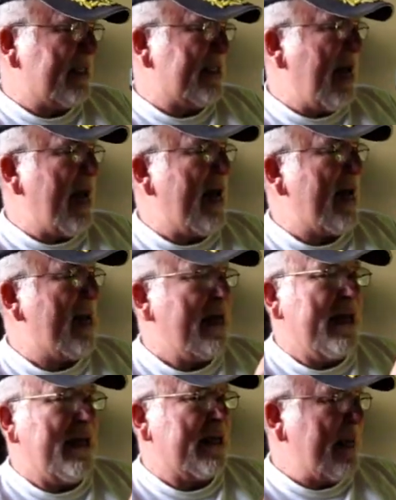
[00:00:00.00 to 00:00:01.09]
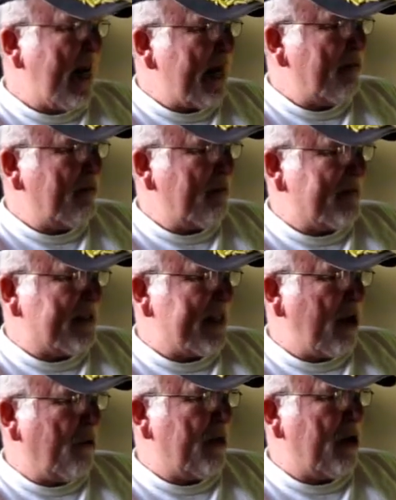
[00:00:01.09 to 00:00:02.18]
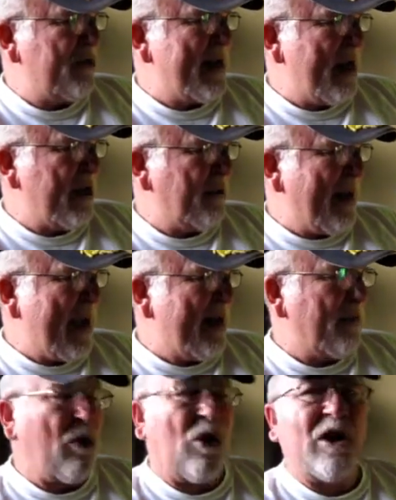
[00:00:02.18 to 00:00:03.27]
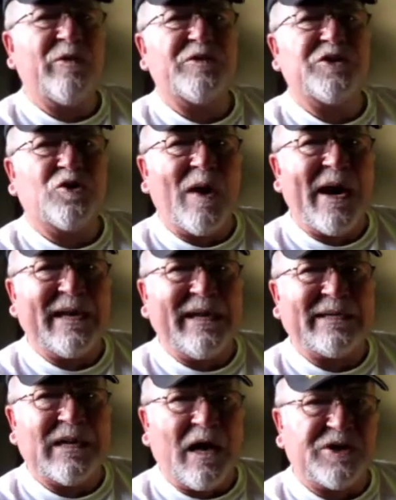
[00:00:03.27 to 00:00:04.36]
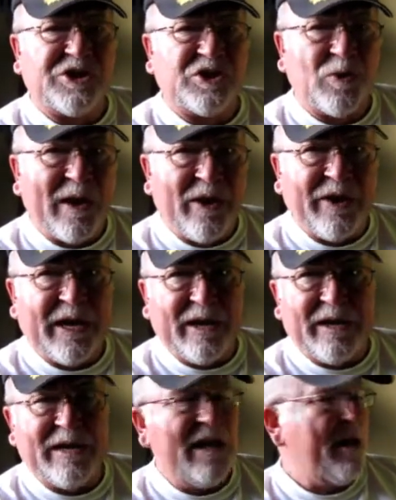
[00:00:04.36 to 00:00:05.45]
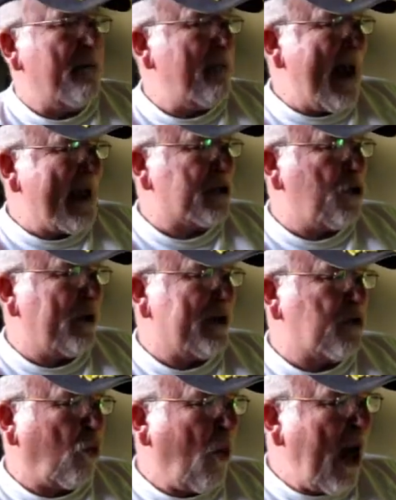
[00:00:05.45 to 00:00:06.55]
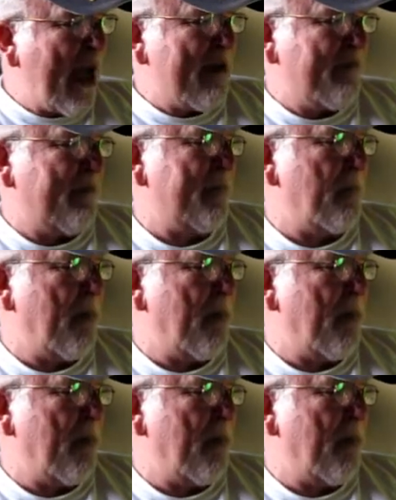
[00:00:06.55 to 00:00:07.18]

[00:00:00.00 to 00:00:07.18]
guy got a sailboat down in Panama and was trying to get to Australia back to his wife.